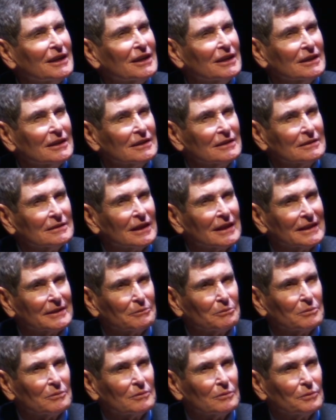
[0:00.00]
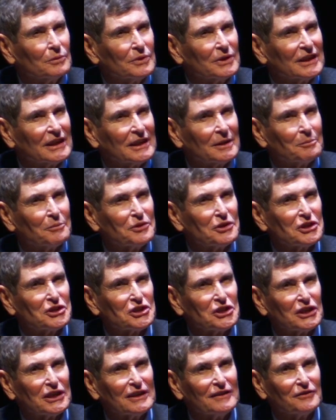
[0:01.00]
I really
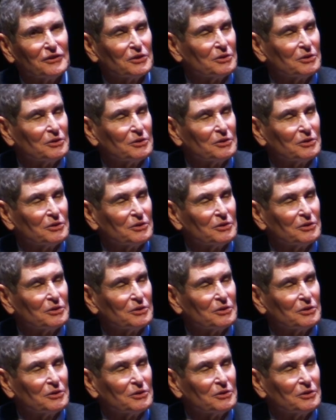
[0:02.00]
appreciate if